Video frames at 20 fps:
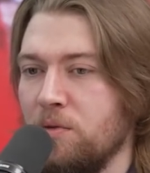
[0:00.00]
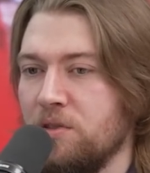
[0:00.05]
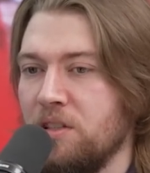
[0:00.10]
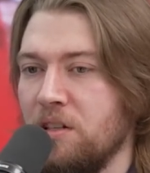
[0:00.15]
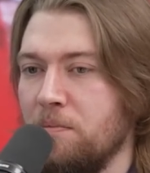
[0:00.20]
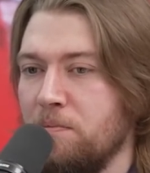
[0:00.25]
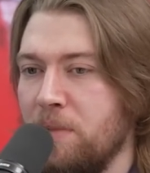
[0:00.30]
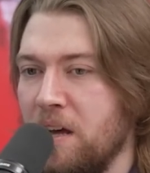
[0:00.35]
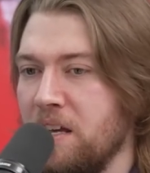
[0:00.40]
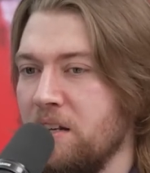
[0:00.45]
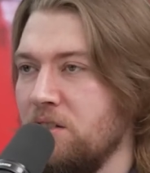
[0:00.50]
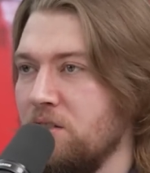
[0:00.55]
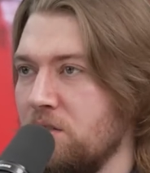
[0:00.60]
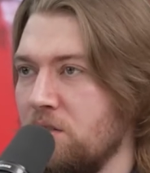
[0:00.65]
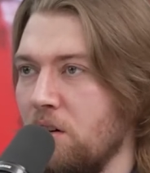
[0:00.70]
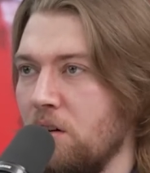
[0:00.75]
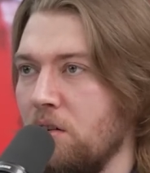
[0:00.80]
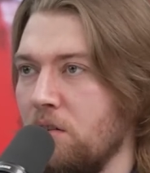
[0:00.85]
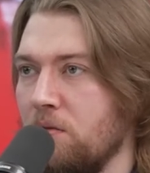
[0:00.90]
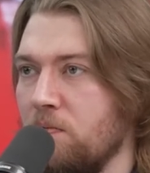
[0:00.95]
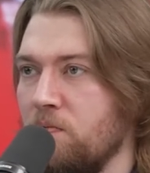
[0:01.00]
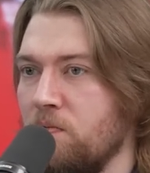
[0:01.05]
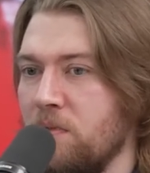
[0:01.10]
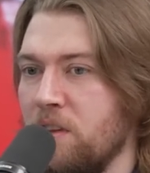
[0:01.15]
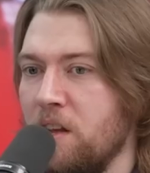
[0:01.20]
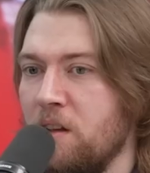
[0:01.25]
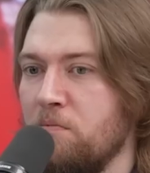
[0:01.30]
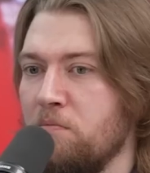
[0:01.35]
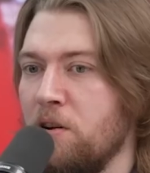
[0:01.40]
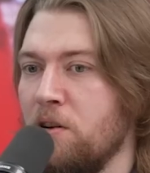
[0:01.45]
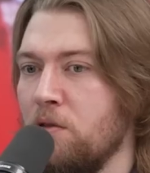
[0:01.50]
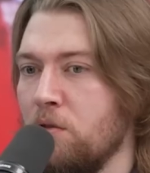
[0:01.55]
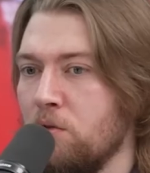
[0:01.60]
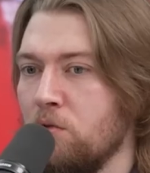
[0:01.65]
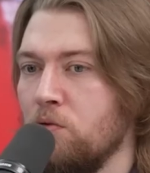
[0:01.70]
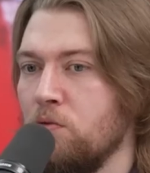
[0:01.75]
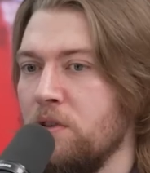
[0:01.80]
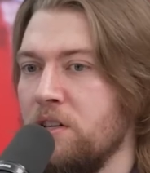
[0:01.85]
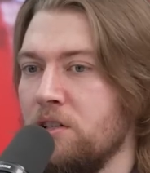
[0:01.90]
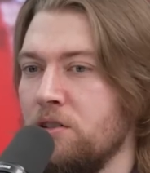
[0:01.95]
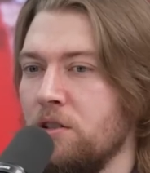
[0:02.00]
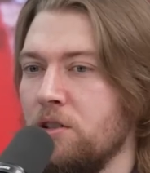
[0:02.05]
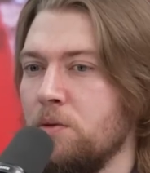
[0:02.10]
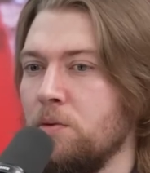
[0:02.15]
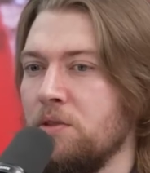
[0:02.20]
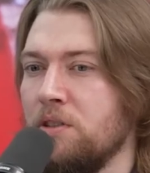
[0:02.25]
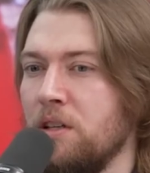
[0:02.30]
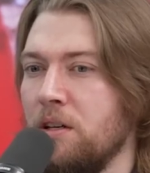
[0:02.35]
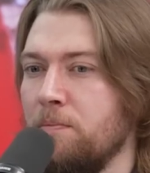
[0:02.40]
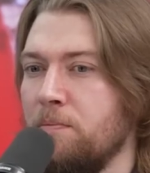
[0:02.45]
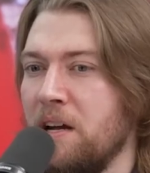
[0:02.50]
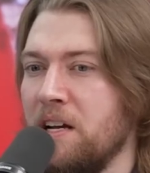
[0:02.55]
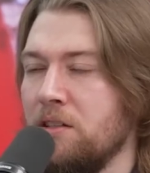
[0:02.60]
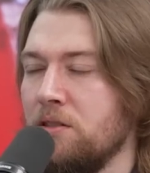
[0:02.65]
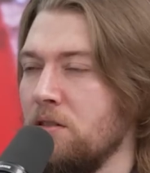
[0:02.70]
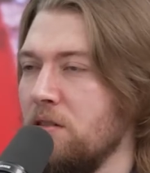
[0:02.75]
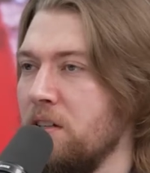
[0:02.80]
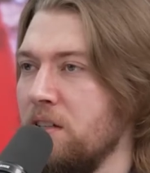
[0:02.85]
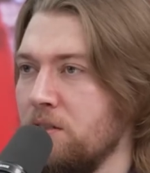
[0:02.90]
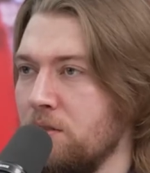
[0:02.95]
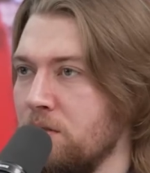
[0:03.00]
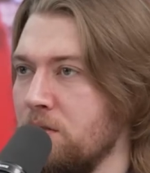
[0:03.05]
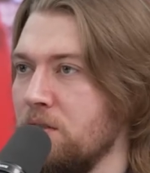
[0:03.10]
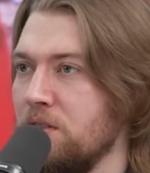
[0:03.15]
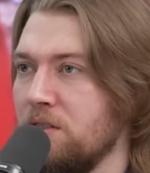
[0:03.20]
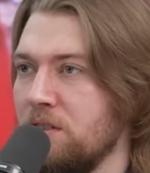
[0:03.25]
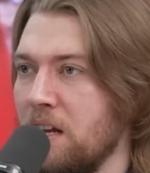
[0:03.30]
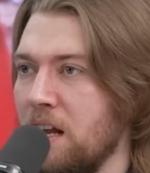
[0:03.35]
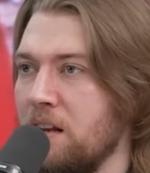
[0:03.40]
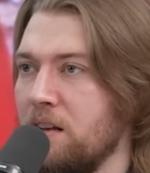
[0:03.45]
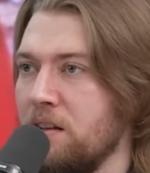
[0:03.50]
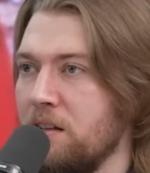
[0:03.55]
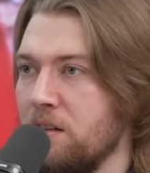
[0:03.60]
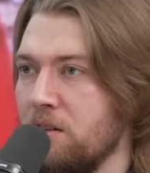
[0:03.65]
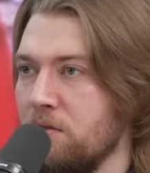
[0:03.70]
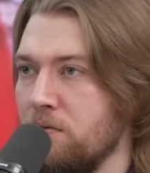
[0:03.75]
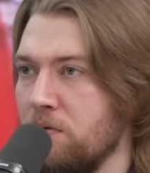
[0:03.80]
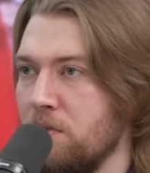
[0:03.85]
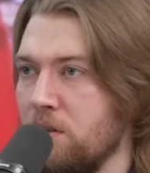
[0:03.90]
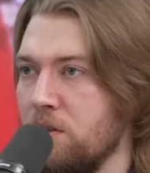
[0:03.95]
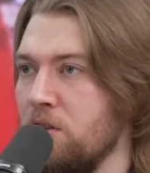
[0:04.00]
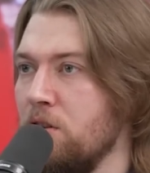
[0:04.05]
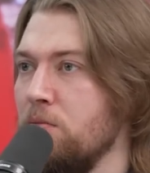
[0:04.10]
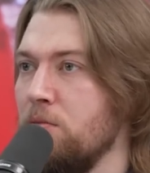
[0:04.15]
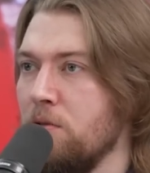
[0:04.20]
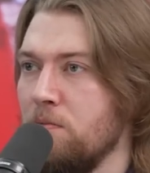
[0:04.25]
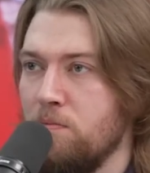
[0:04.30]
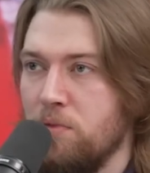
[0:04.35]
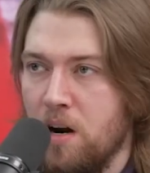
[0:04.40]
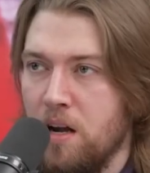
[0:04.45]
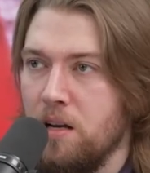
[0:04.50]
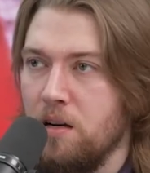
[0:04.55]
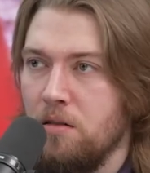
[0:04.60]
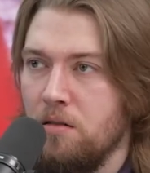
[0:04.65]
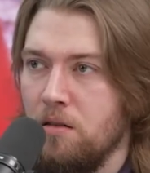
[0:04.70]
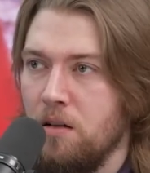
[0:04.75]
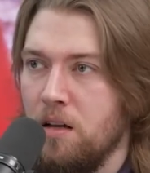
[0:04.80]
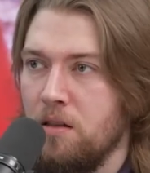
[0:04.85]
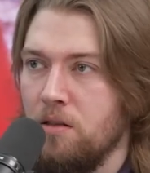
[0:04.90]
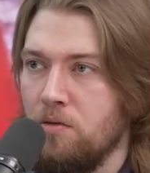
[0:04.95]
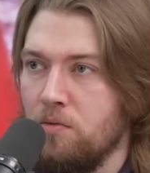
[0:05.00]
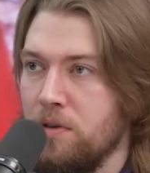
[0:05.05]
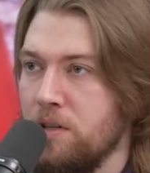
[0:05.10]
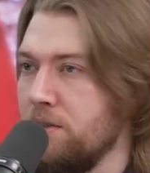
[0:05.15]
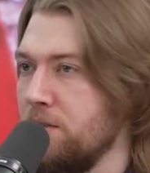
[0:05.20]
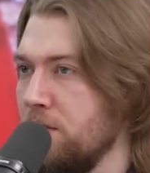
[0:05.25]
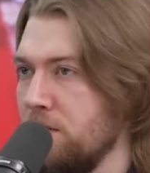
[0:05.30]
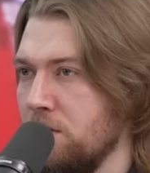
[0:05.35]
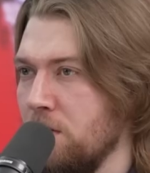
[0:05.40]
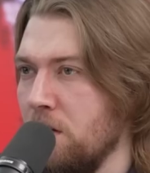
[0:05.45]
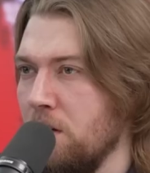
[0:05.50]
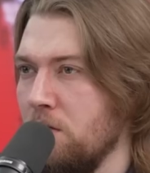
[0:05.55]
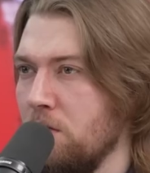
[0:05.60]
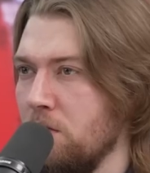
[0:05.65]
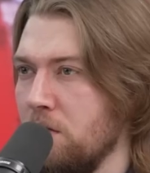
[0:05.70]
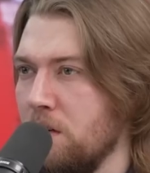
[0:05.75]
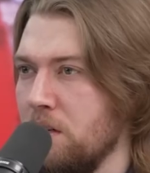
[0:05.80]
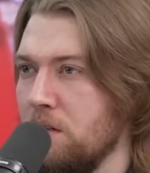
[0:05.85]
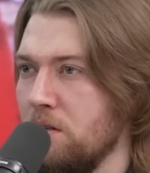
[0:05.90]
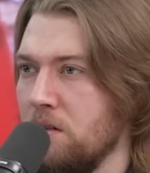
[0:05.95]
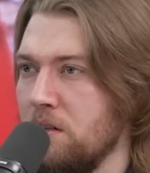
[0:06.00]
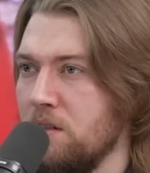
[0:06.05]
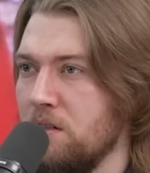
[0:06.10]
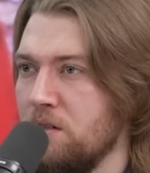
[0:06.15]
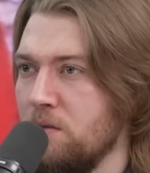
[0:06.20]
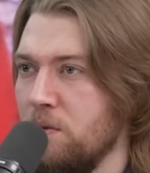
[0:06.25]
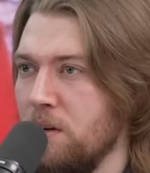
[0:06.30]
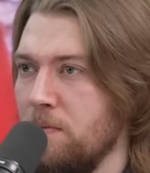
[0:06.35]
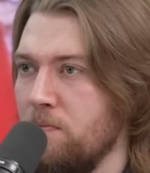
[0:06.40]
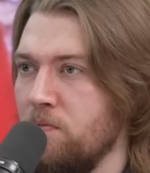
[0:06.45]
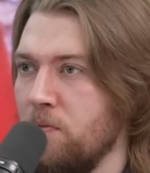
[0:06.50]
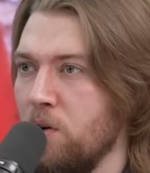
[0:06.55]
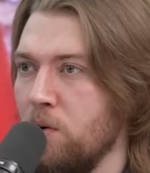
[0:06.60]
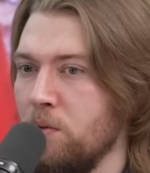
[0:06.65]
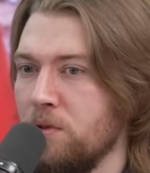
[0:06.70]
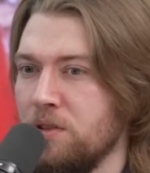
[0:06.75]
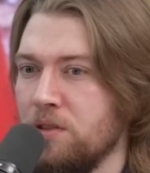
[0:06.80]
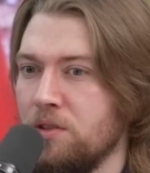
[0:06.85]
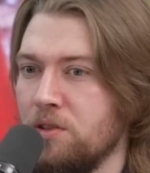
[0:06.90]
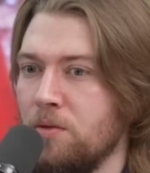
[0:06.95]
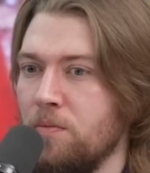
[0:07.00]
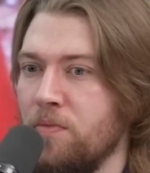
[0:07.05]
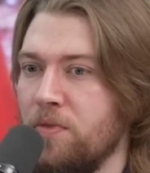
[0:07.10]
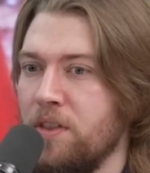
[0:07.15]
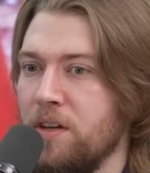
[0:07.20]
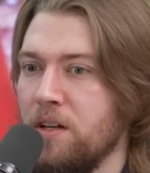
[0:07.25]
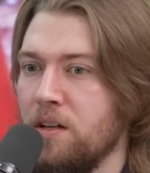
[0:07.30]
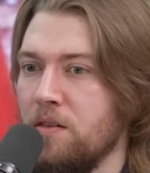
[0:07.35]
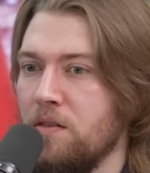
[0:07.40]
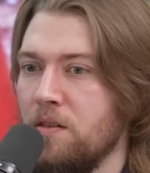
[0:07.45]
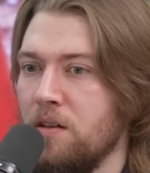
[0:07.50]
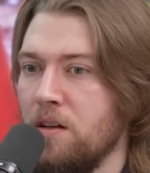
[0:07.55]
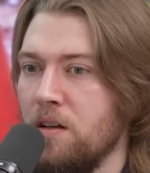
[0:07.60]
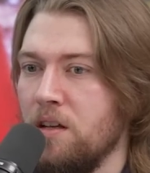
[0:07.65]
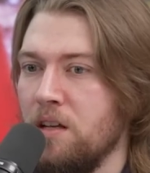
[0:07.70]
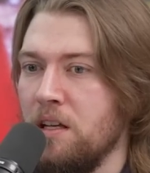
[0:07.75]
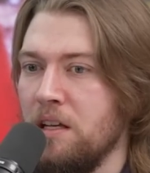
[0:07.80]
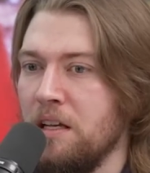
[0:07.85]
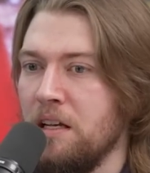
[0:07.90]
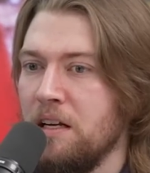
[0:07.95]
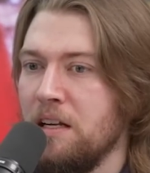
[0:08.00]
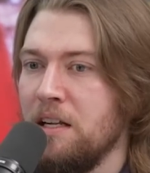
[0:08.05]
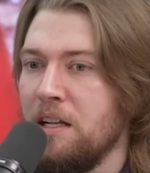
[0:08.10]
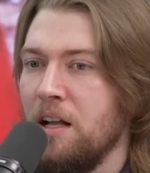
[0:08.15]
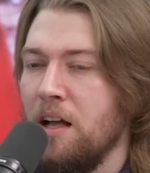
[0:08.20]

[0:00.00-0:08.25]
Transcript: Was it based on empirical research? Was it based on his understanding of the human brain and the research that he'd already done into it? Or was it something that he